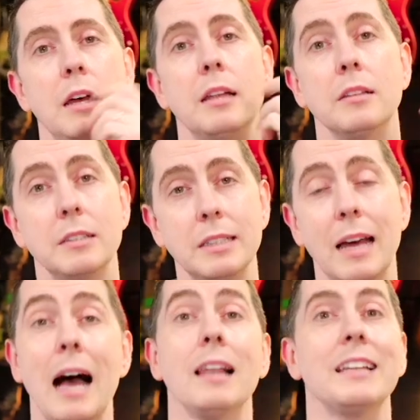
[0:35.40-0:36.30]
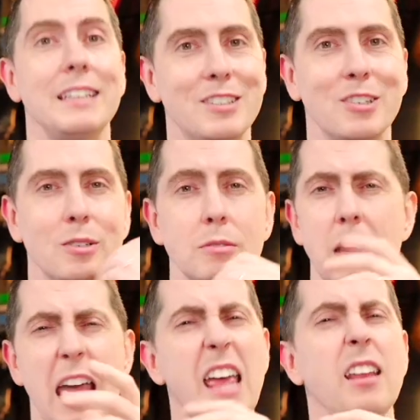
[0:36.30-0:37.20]
a lead, a lead
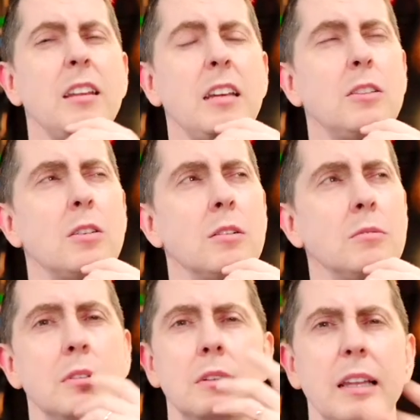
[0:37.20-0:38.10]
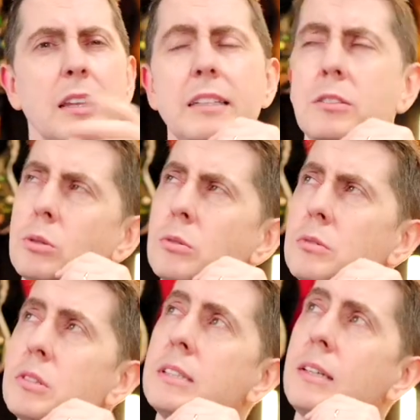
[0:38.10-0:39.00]
tone Elite Tone. Elite
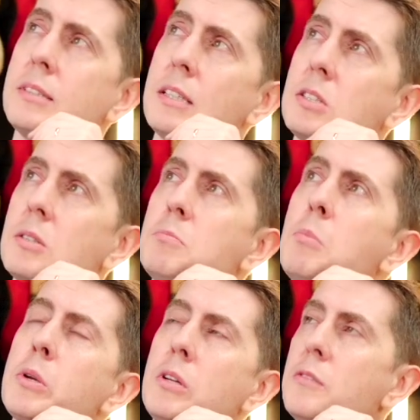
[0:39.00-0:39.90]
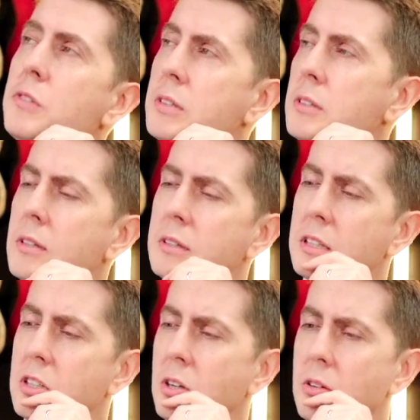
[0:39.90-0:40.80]
Tone sounds like some model of a
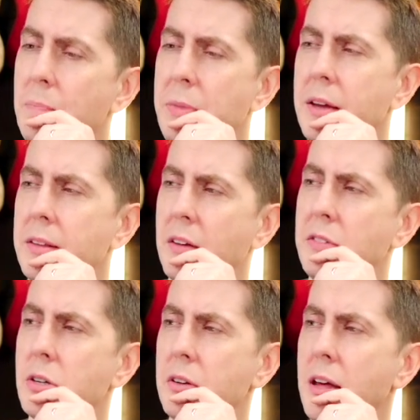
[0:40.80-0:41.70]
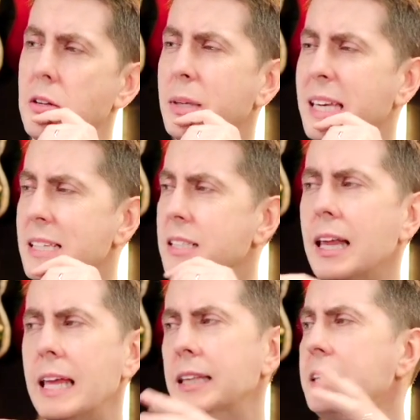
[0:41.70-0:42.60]
guitar. Hey, have you heard of that new
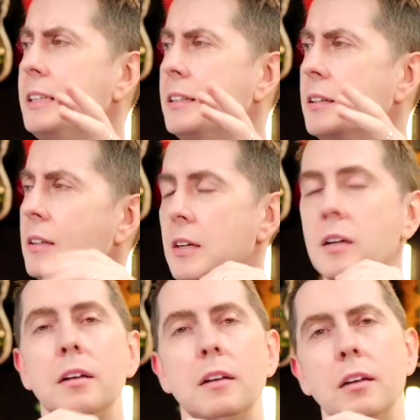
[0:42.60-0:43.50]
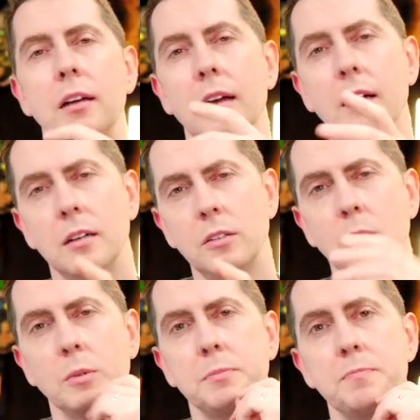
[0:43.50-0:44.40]
Kiesel Elite? Uh,
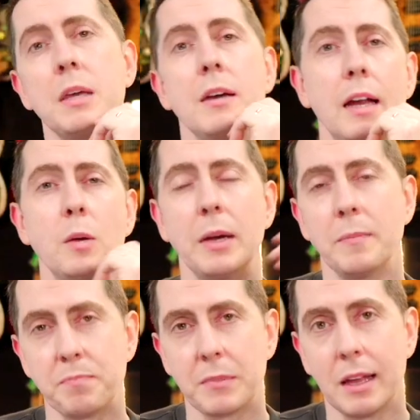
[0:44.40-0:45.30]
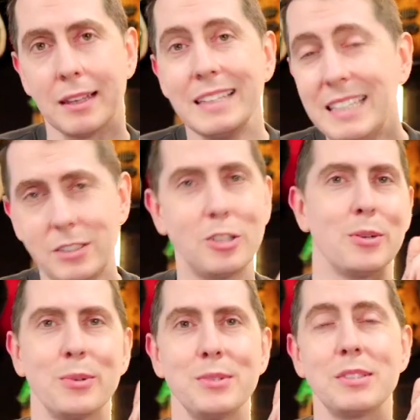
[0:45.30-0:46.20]
no. Anyway, lead
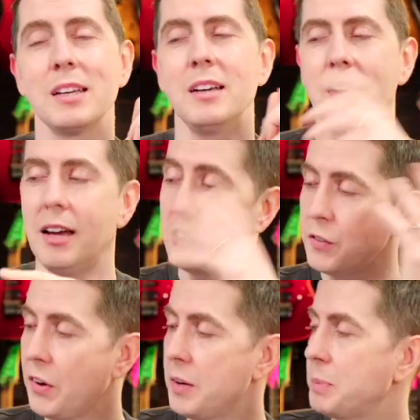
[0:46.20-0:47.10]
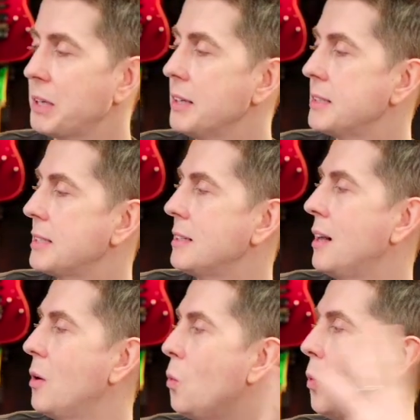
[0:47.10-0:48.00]
tones, and it's fun because
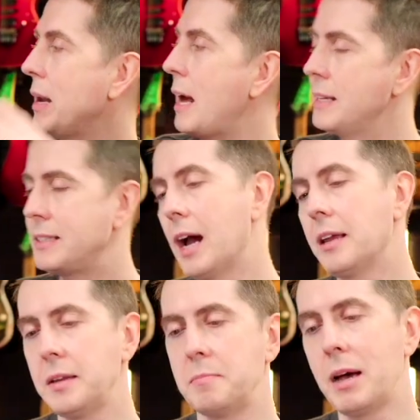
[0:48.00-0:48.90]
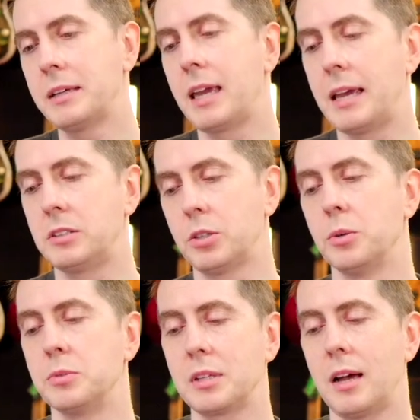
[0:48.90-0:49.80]
when I dial in my gain
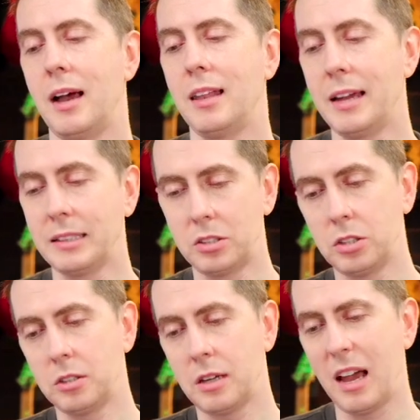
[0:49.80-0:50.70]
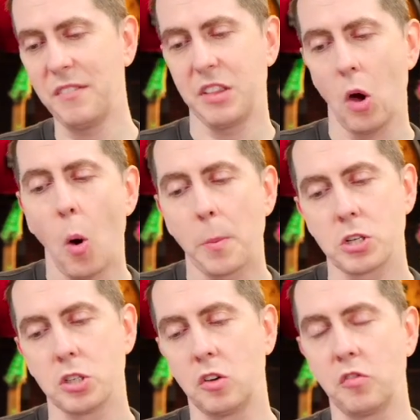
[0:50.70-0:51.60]
tones, I like to have the
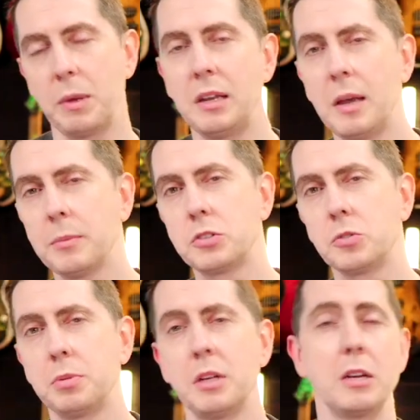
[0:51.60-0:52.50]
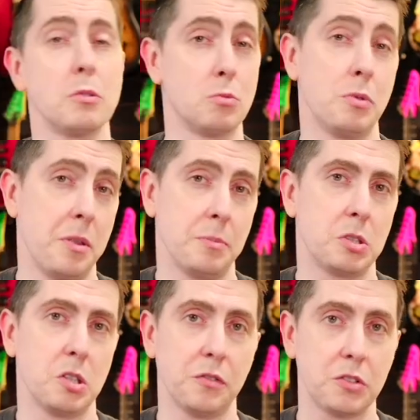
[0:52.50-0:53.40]
option of being able to play rhythm
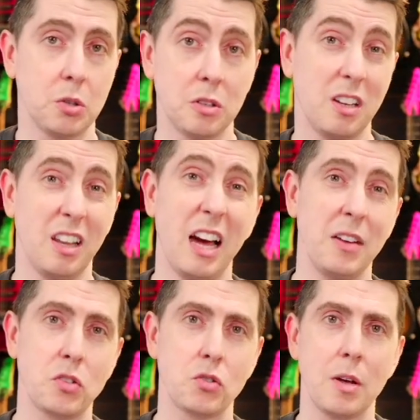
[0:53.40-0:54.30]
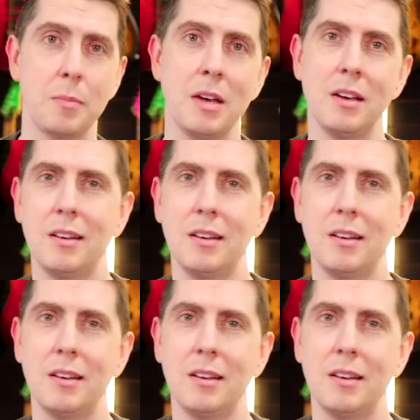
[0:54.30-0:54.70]
stuff. So on a live stream,